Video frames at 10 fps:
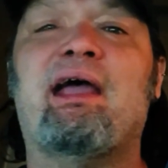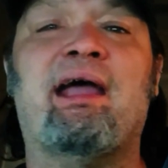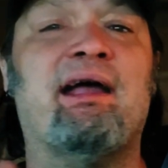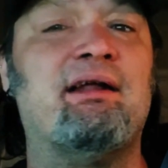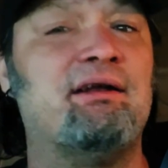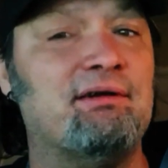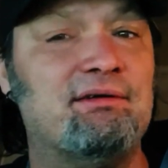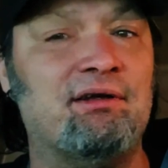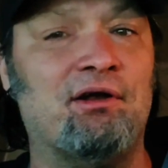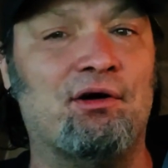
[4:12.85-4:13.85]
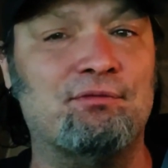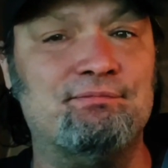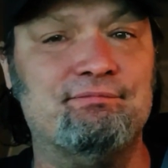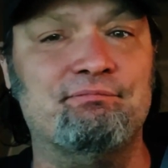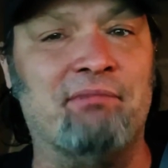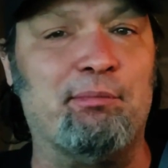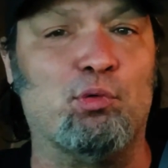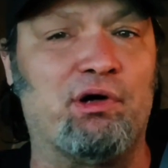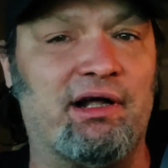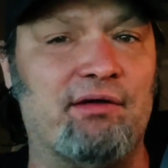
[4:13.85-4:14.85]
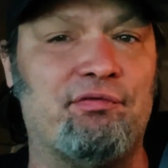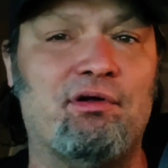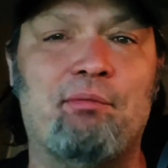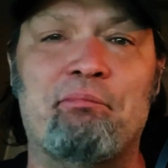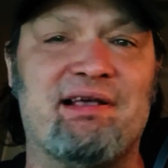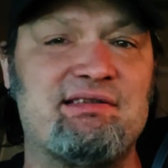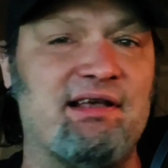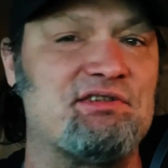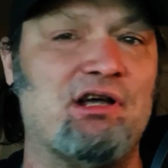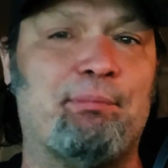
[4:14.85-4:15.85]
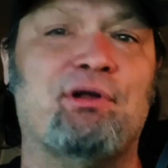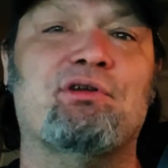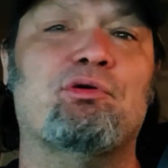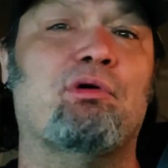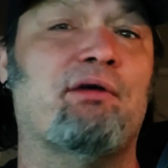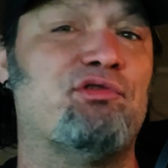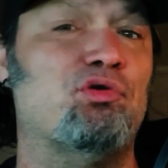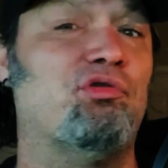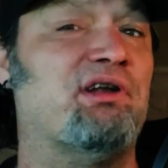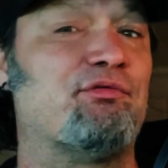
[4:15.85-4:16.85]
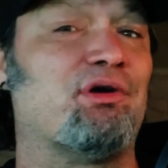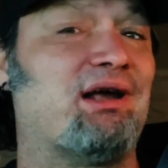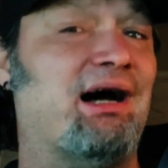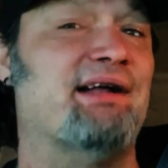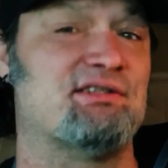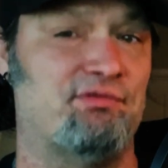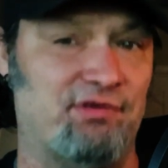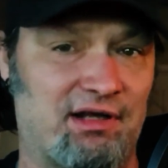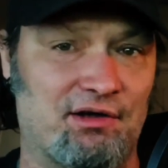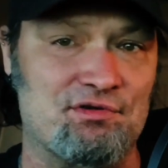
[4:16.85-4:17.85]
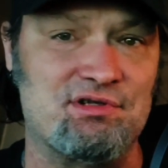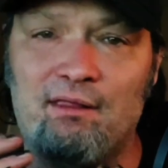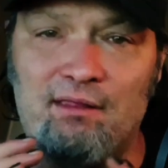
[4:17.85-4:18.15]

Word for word: and you know, maybe we'll kind of mix things up and do a few different kinds of videos.